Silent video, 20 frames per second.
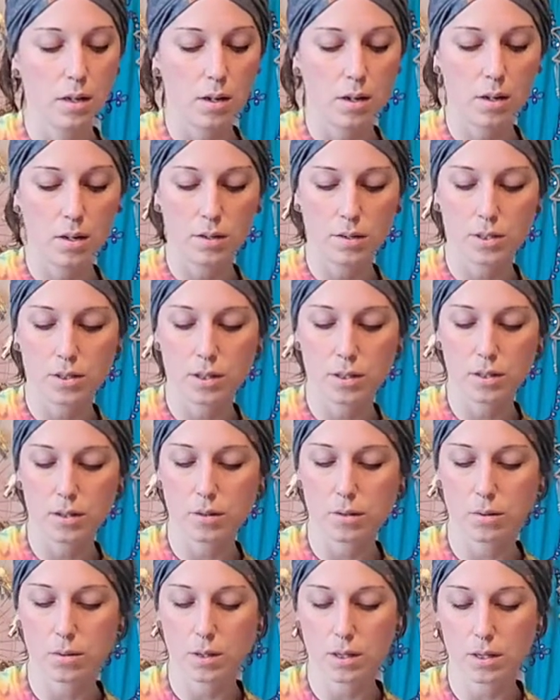
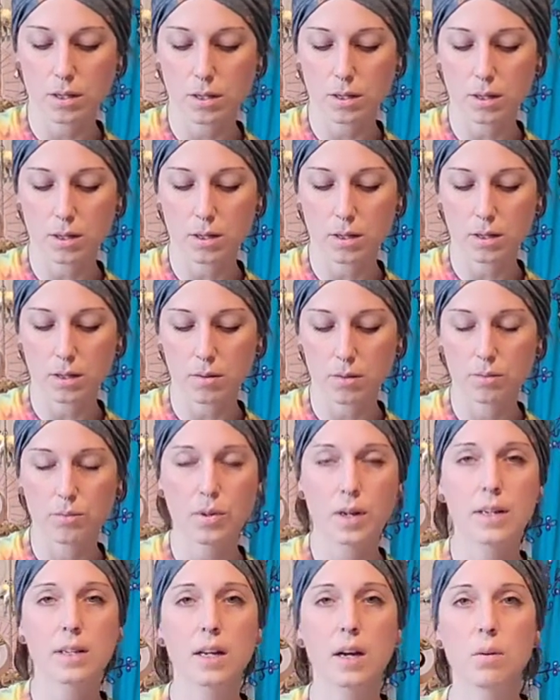Also,
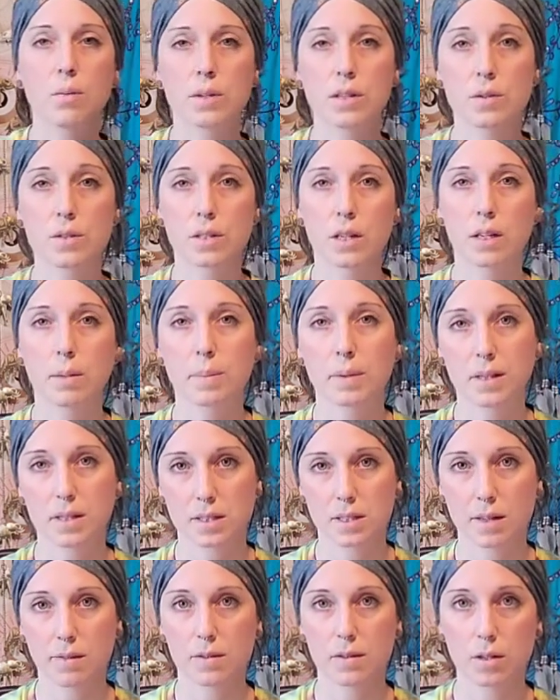right now when you sign up at the
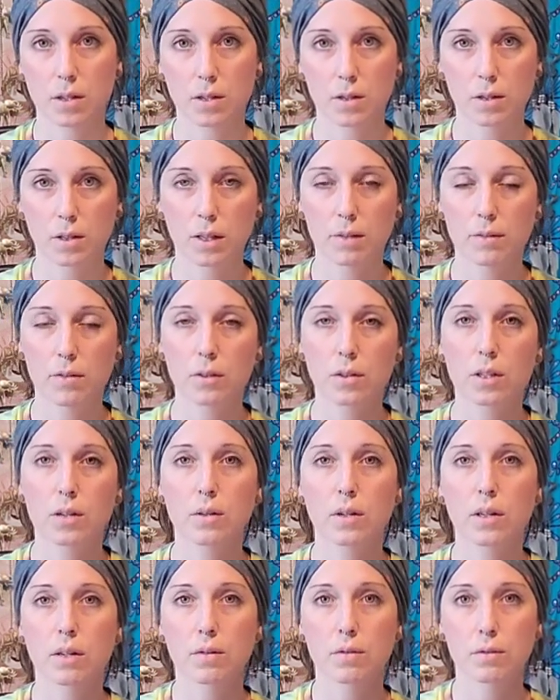$7 level, you
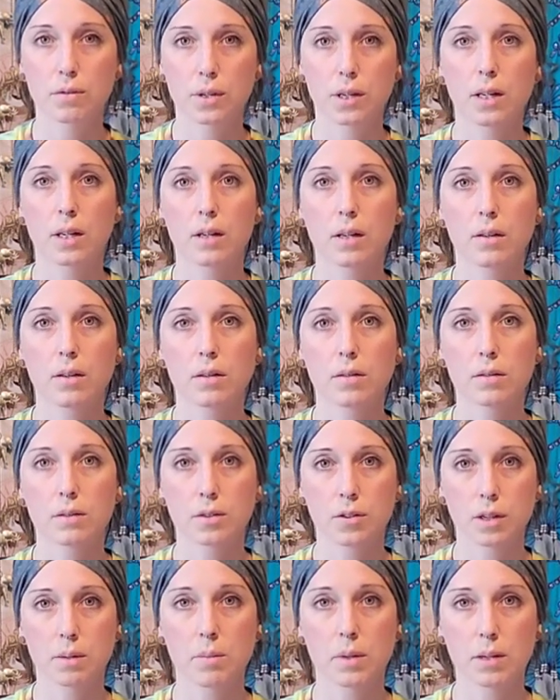get a free
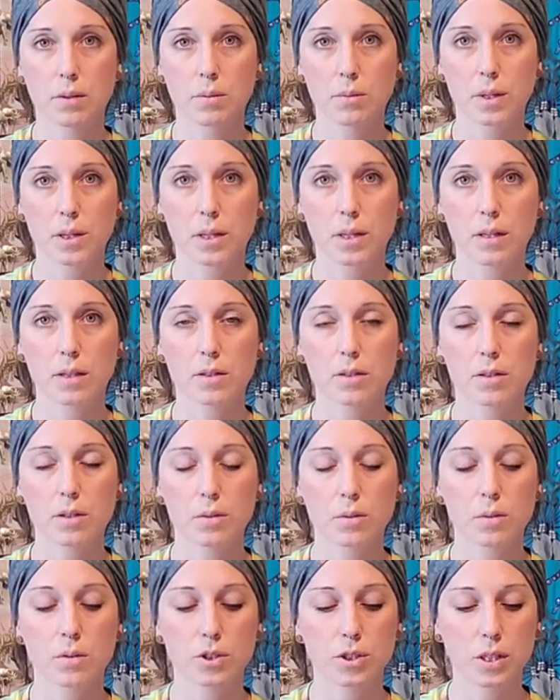30-minute reading.
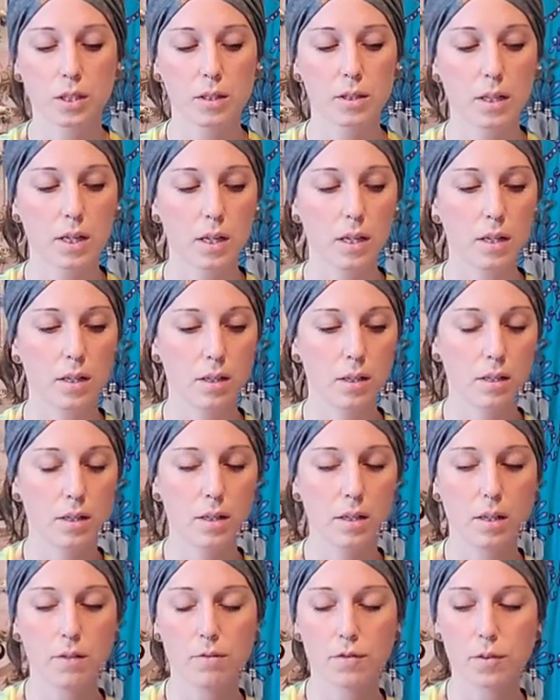So check that
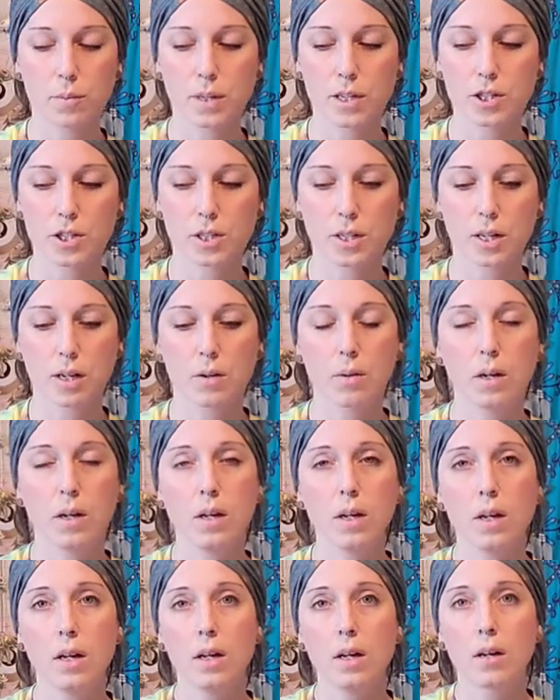information out.
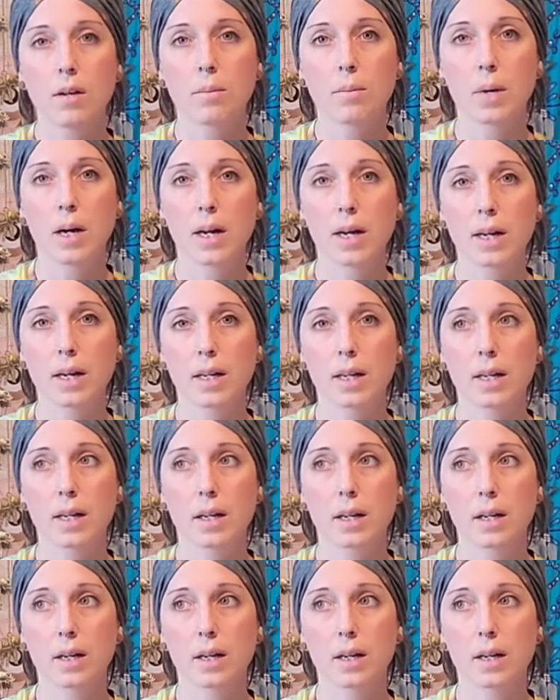Link.